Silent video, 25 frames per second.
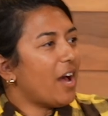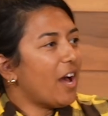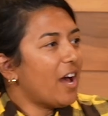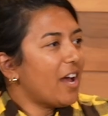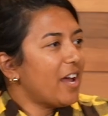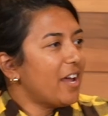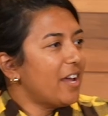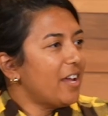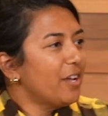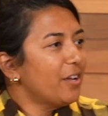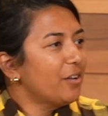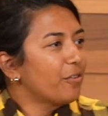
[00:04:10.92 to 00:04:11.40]

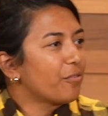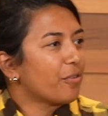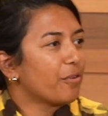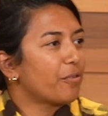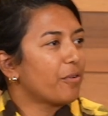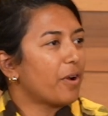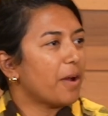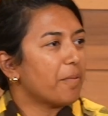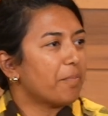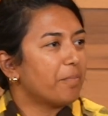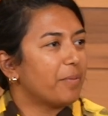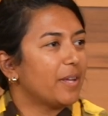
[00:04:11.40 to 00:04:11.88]
I grew
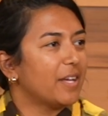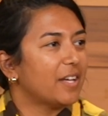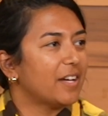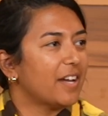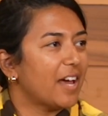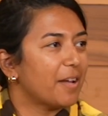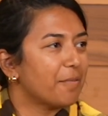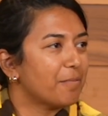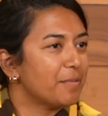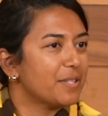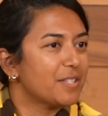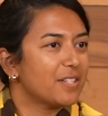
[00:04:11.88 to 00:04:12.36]
up in
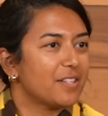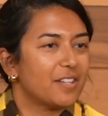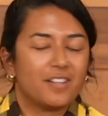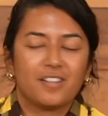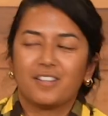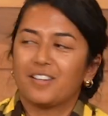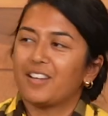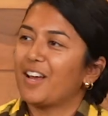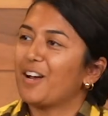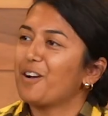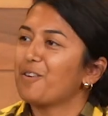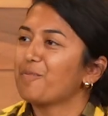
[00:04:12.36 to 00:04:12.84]

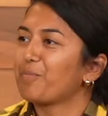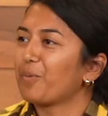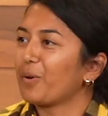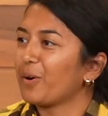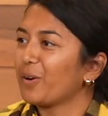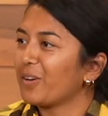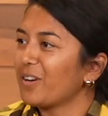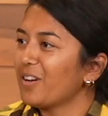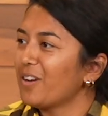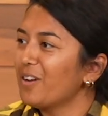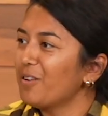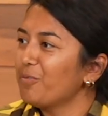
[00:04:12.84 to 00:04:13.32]
Edmonton,
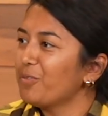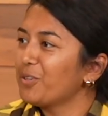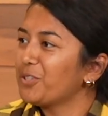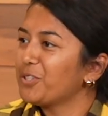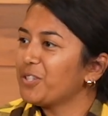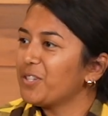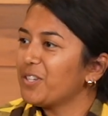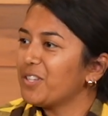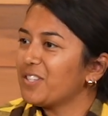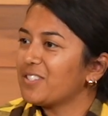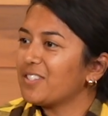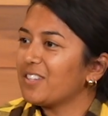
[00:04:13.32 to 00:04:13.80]
Alberta,
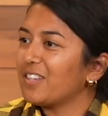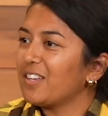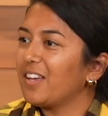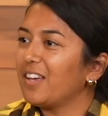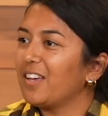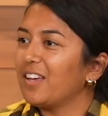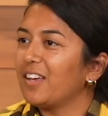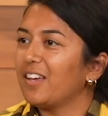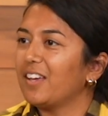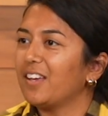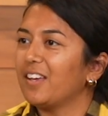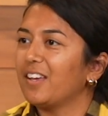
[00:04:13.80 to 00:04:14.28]
which is
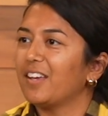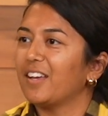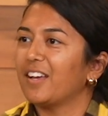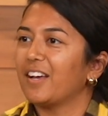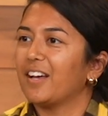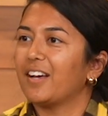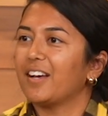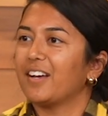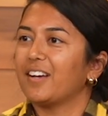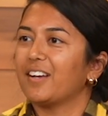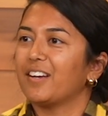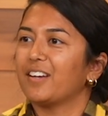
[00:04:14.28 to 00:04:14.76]

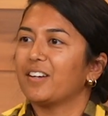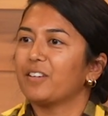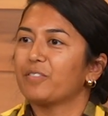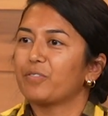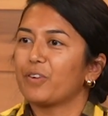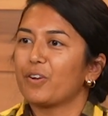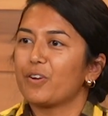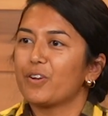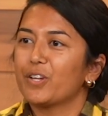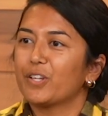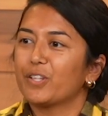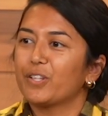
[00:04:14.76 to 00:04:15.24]

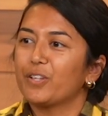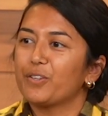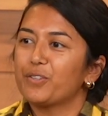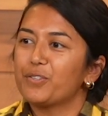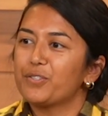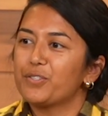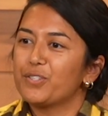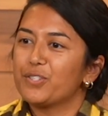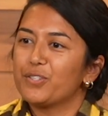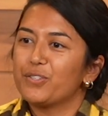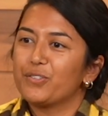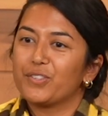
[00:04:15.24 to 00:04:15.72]
very
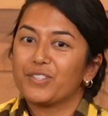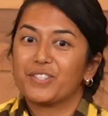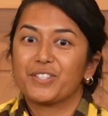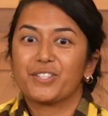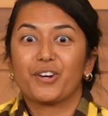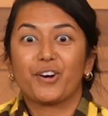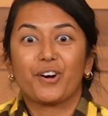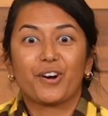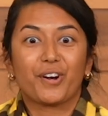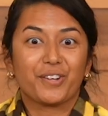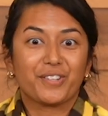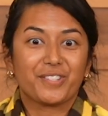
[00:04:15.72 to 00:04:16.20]
close to the
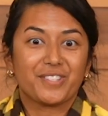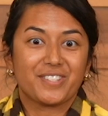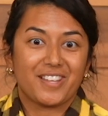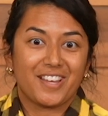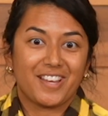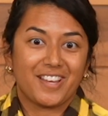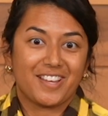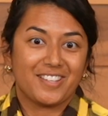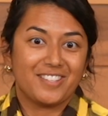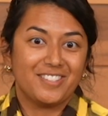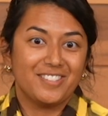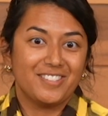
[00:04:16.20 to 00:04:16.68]
tar
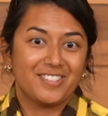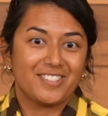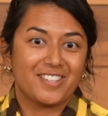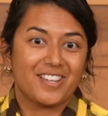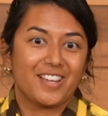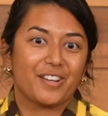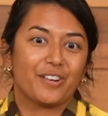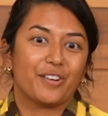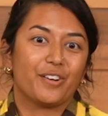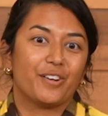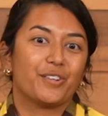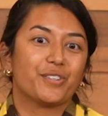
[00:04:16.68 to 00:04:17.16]
sands
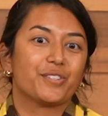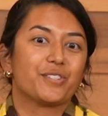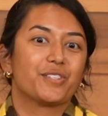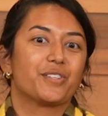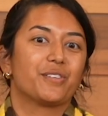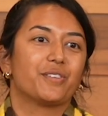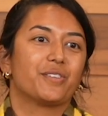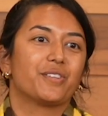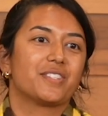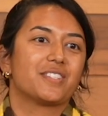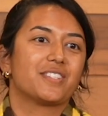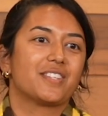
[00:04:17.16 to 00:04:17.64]
and
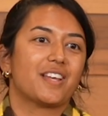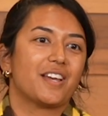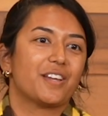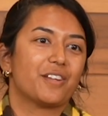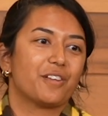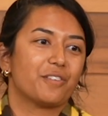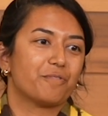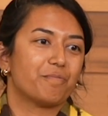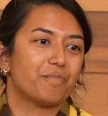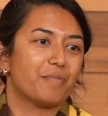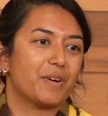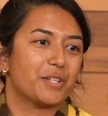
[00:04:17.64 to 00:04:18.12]
also a site
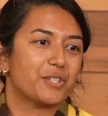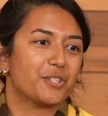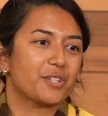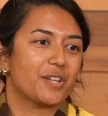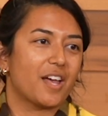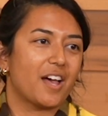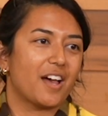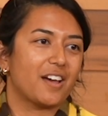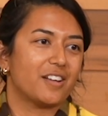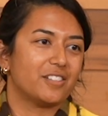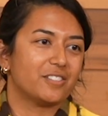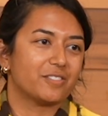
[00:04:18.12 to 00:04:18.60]
of much
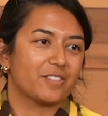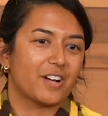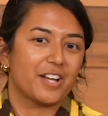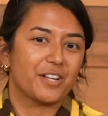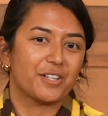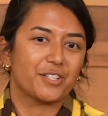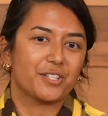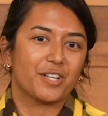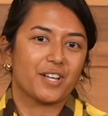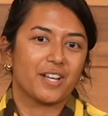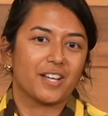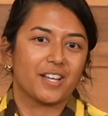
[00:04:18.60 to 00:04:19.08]
cattle
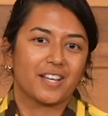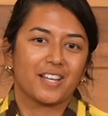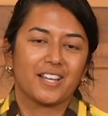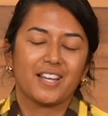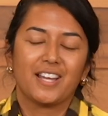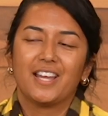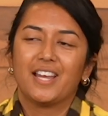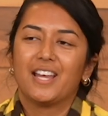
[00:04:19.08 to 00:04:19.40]
ranching.